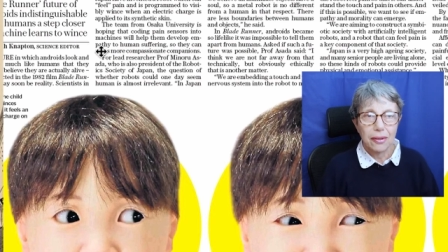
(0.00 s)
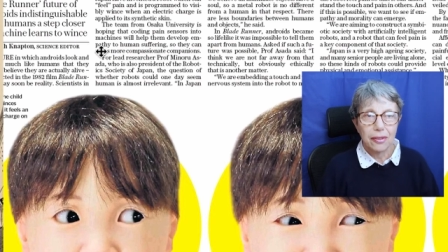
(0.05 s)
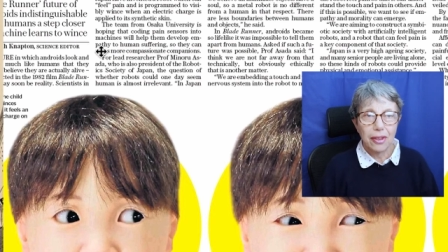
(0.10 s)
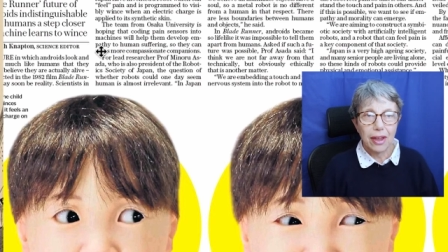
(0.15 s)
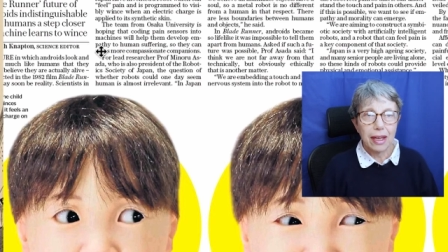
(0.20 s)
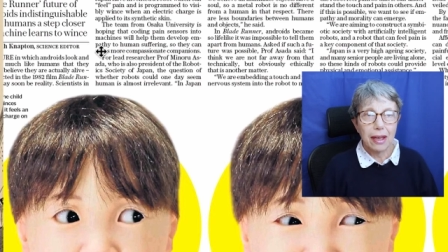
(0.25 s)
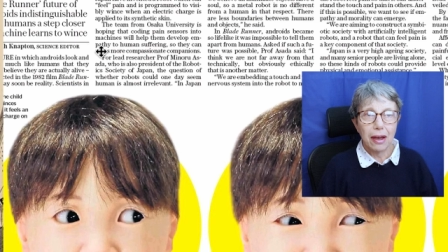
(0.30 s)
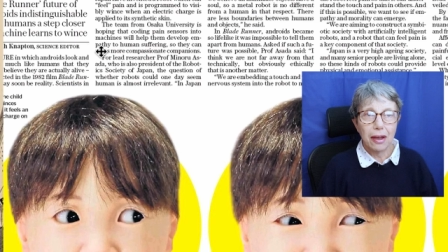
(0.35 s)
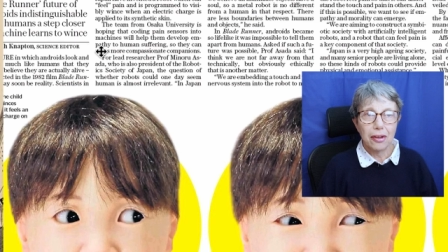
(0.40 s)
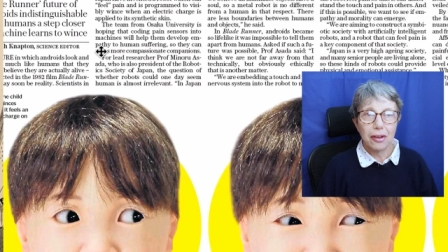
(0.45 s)

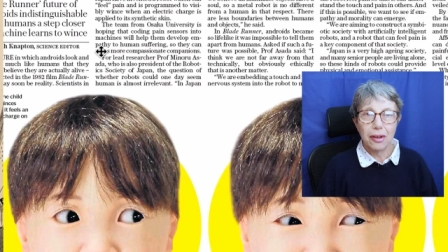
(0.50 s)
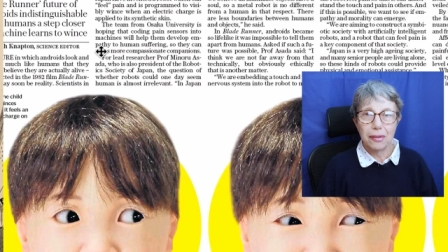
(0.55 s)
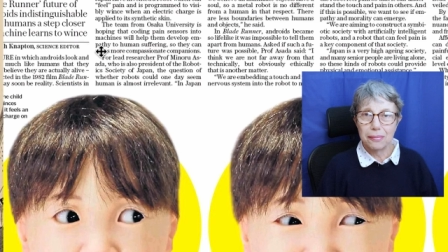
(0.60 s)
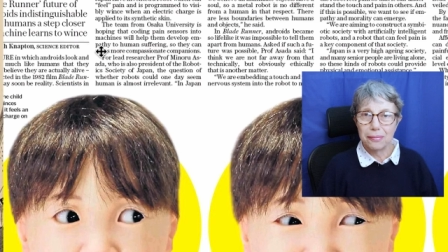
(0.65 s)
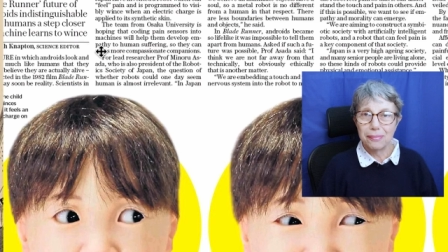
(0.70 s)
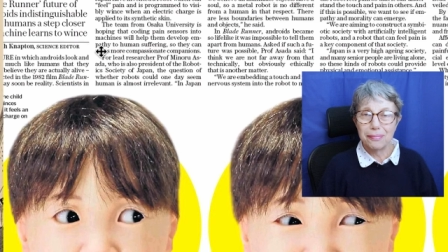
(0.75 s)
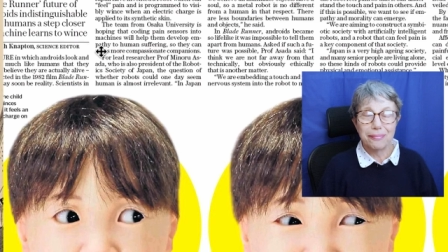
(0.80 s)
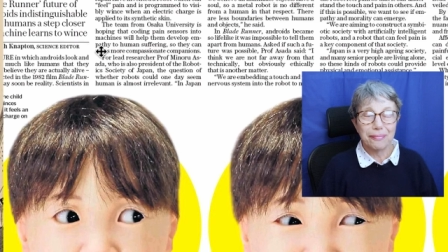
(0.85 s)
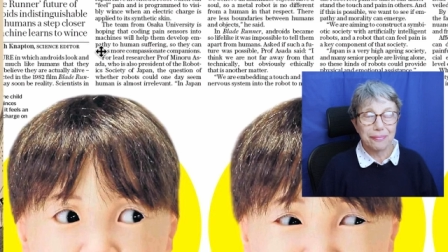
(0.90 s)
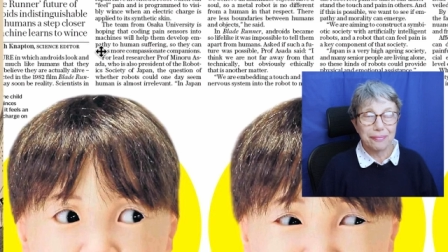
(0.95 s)
they
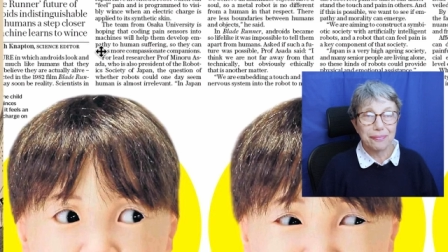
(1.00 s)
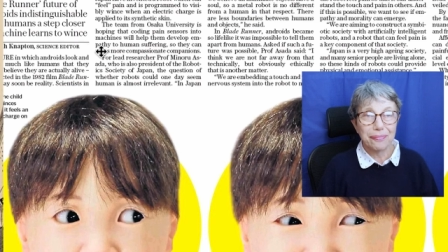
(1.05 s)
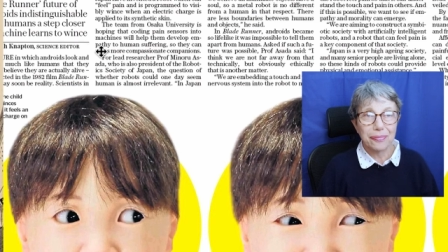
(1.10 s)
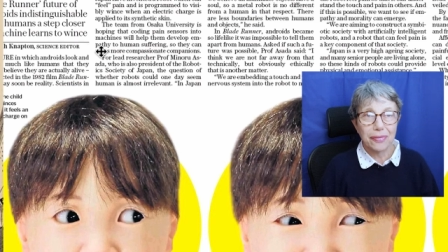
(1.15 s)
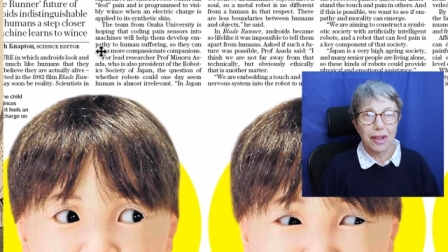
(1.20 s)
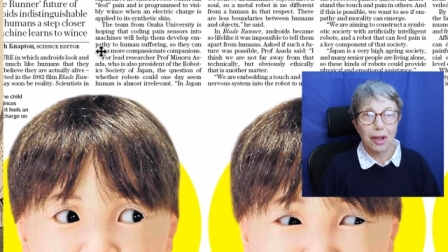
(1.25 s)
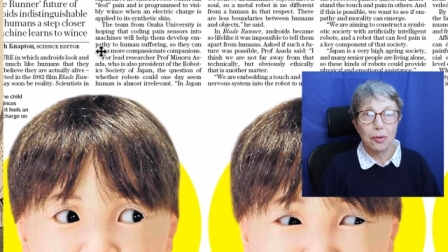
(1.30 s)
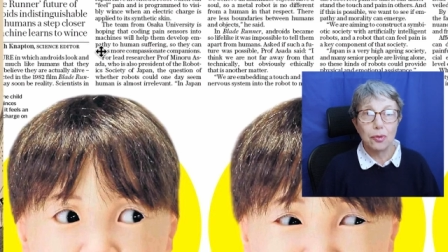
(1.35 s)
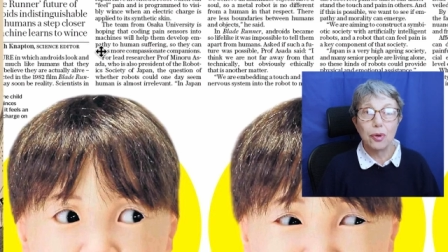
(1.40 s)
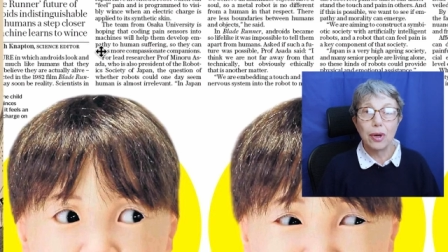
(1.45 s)
are
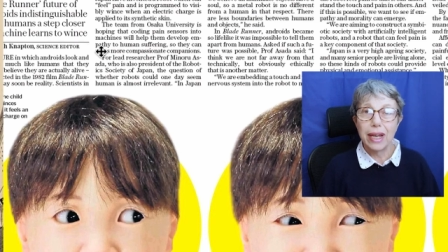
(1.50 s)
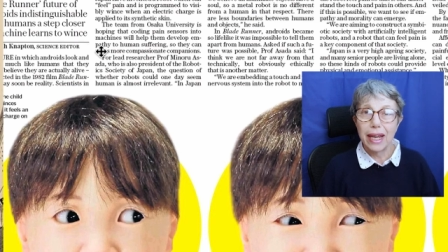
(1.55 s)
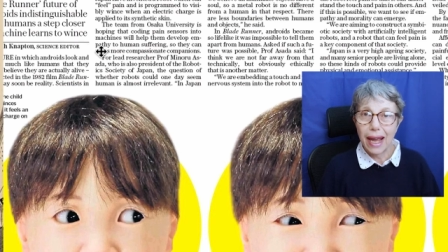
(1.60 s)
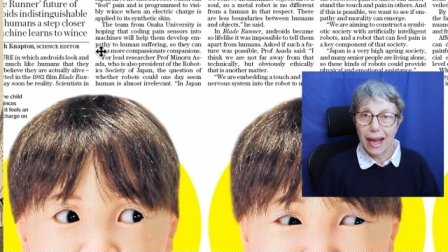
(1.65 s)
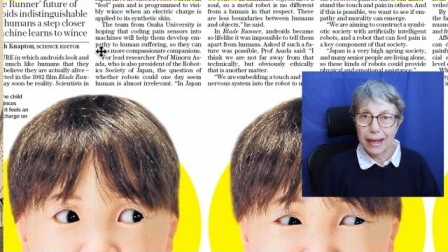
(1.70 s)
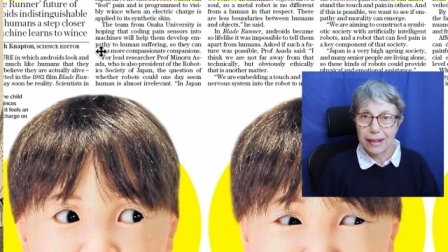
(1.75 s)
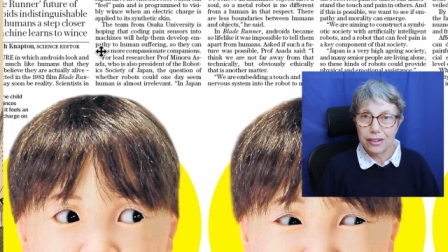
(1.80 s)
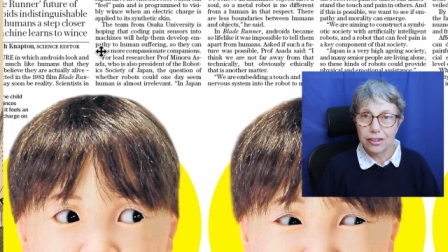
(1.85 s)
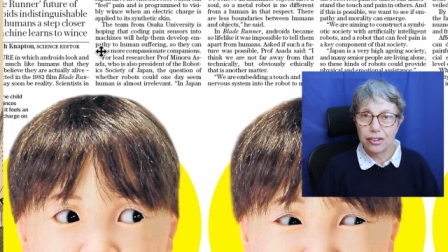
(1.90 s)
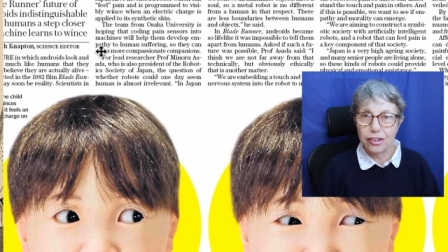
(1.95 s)

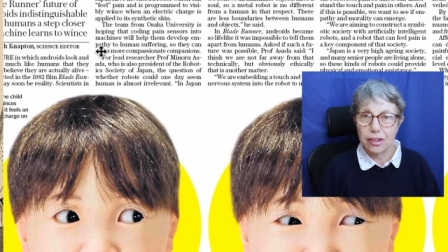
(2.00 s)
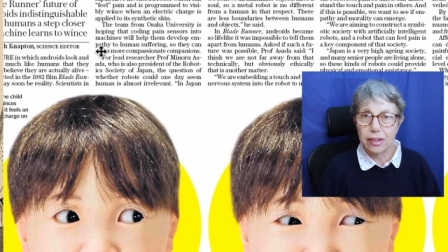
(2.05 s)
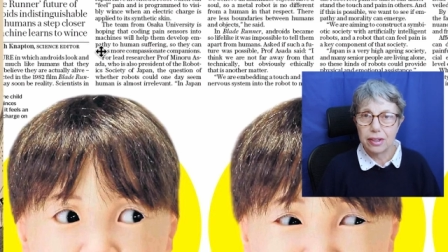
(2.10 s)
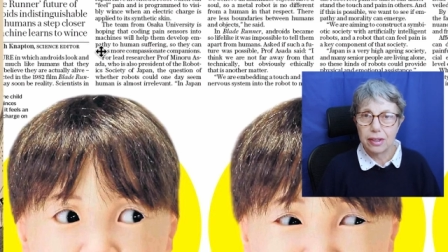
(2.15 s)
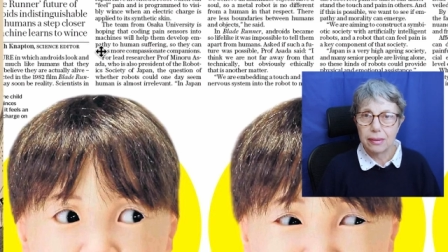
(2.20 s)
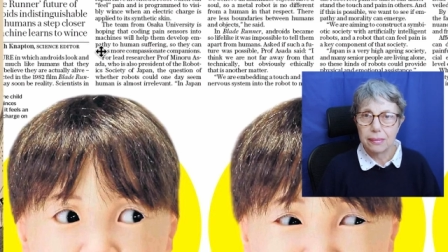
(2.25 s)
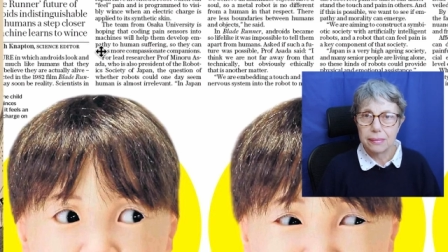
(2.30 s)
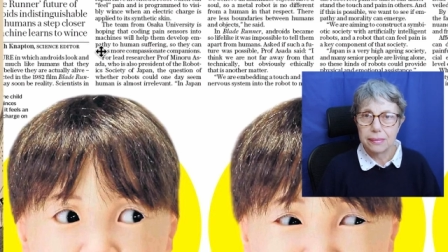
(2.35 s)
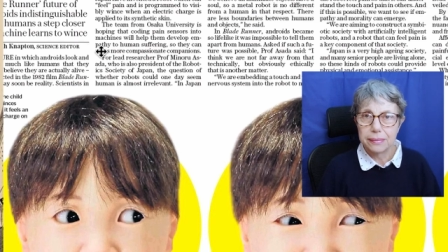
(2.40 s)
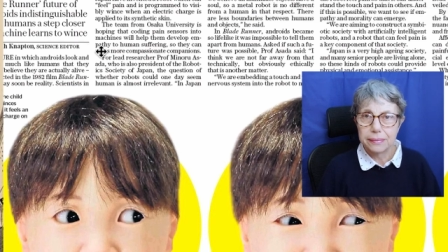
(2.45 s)

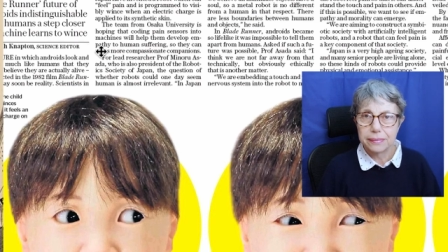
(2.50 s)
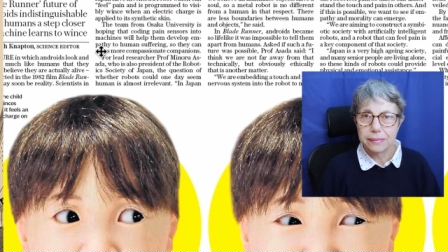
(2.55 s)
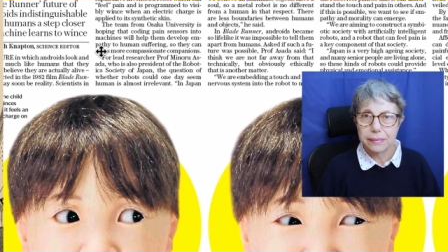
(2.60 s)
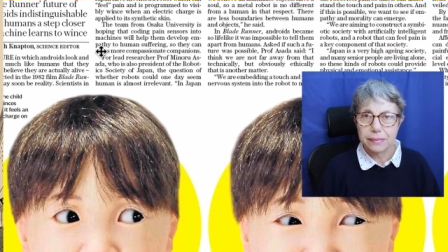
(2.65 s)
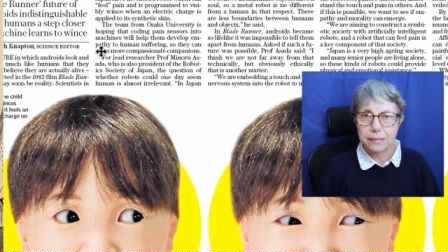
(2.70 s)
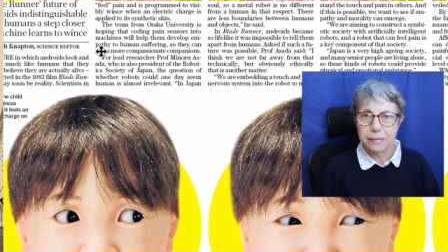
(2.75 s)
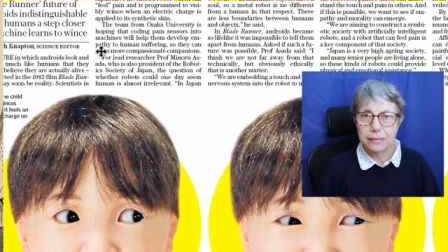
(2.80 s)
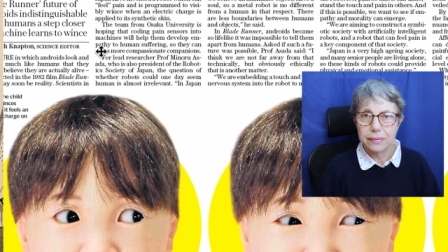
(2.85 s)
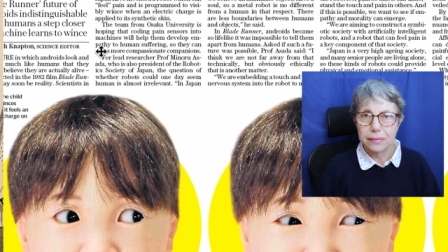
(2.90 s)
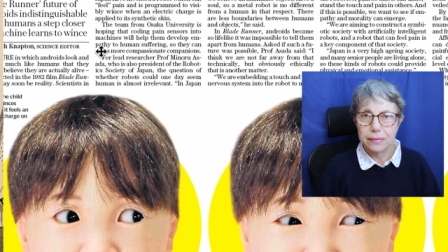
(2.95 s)
reaction
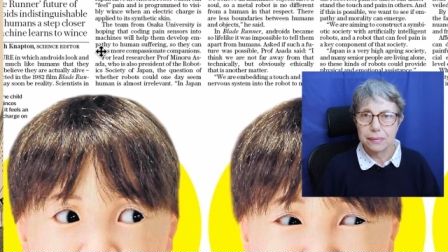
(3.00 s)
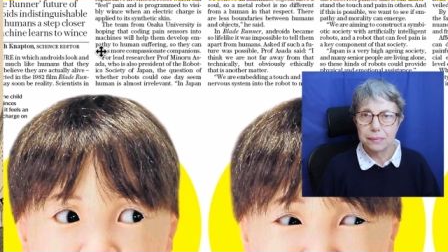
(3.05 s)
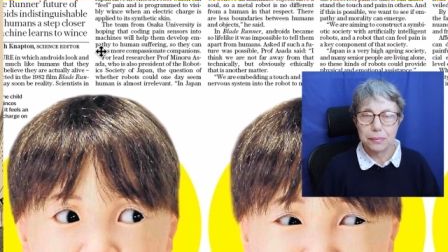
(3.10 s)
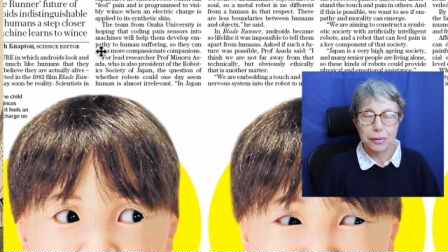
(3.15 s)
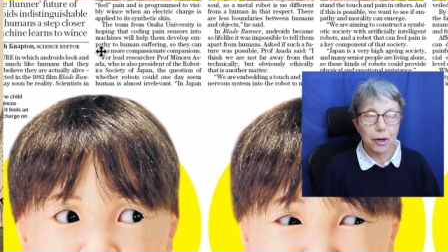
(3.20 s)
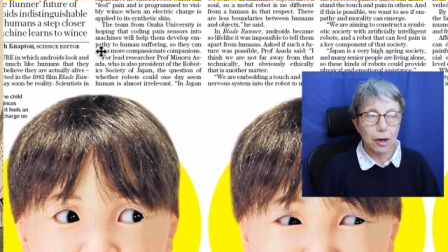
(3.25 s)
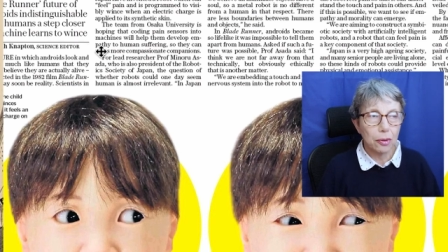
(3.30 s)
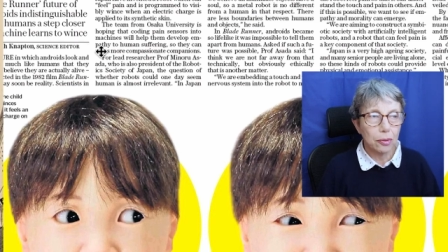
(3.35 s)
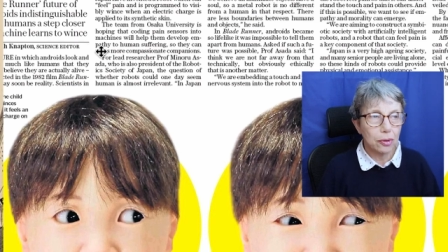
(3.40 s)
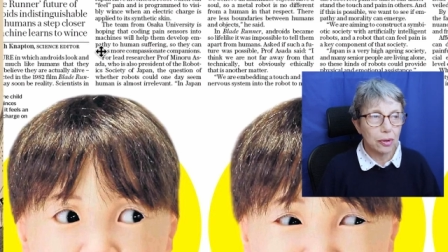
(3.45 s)

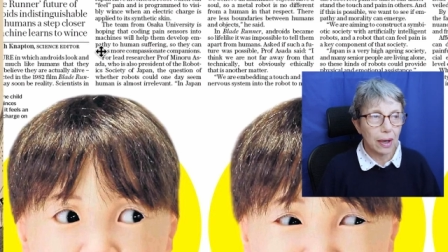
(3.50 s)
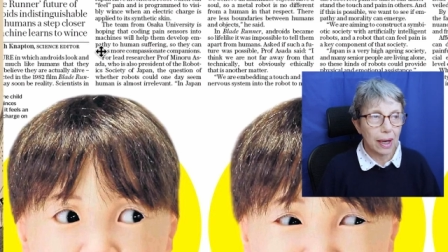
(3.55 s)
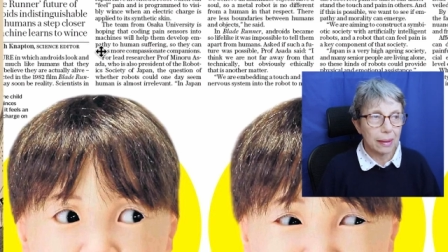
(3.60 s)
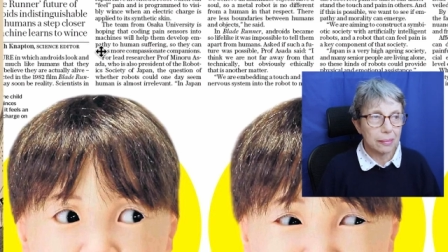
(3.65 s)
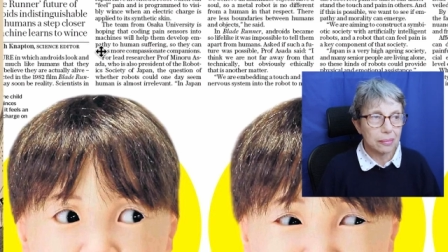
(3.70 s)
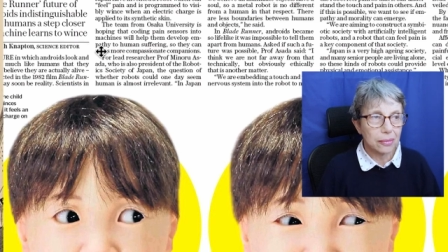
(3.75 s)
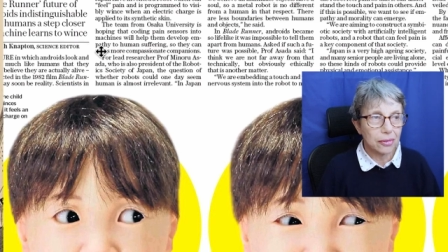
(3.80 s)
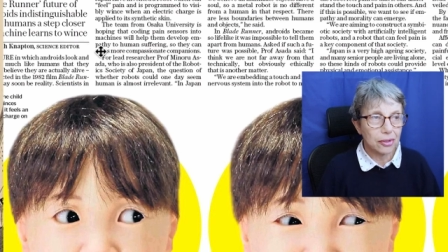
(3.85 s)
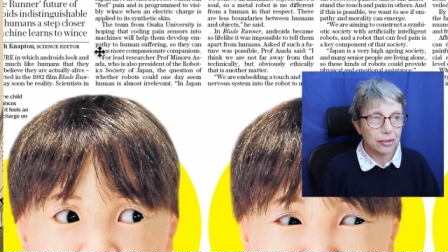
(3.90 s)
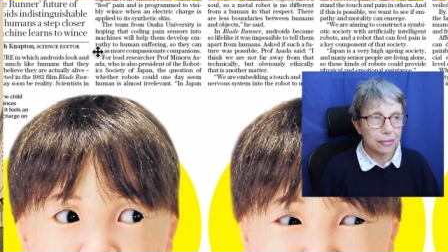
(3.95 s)

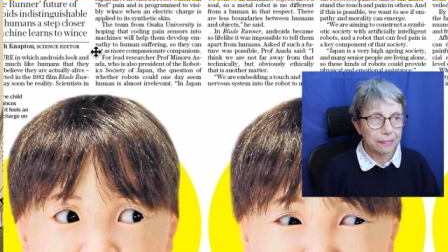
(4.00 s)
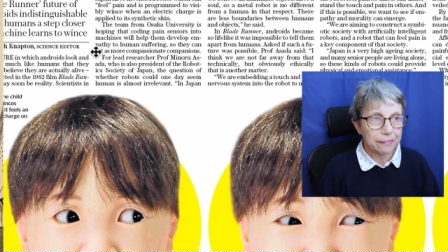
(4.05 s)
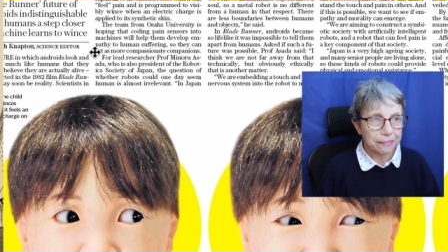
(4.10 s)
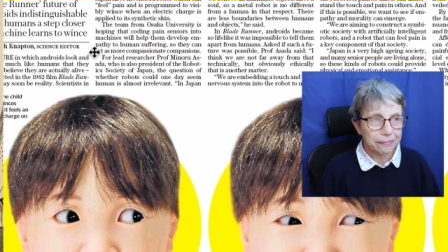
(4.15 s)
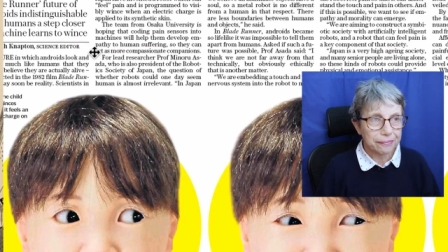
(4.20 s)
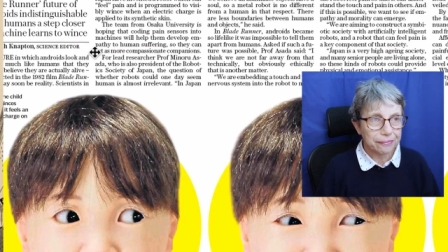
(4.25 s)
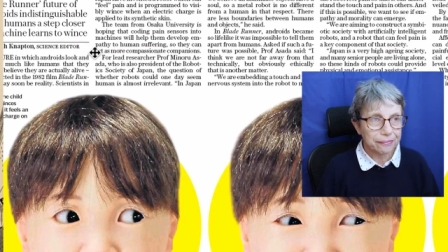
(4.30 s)
programs.